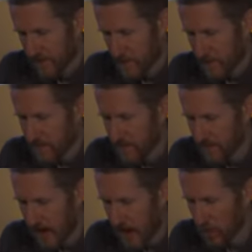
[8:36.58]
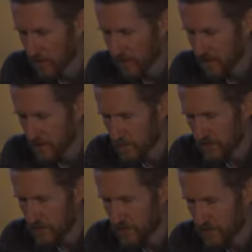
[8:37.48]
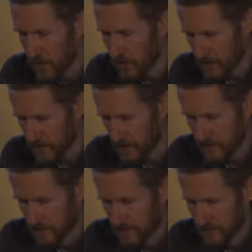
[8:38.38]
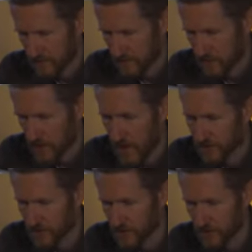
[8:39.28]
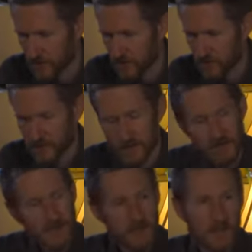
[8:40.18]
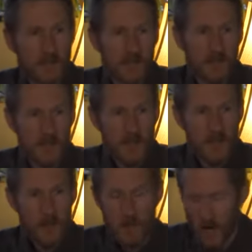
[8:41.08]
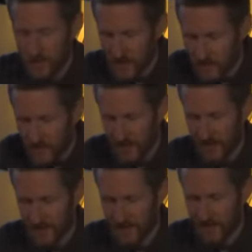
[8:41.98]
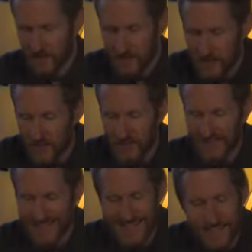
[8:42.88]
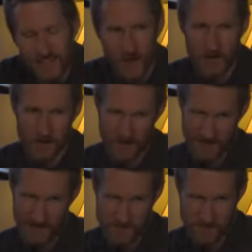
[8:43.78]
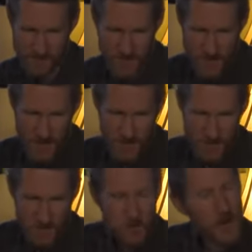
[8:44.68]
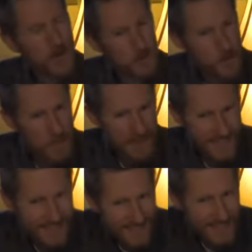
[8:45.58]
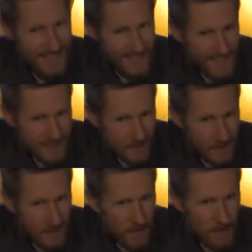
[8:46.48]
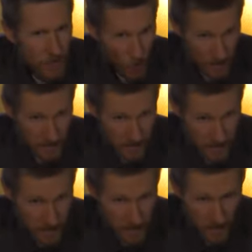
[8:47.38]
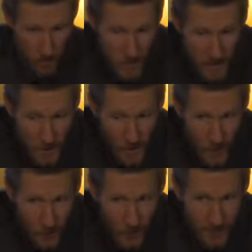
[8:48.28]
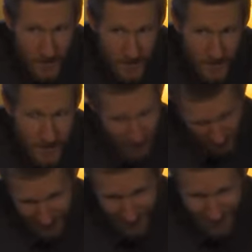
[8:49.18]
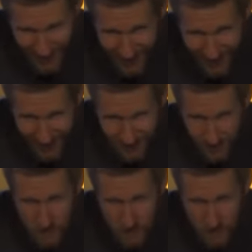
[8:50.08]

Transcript: They pretend outwardly to be devoted to God's service, but on the inside, secretly dishonoring him through unrepentant sin. What sin? We don't know, because it's secret.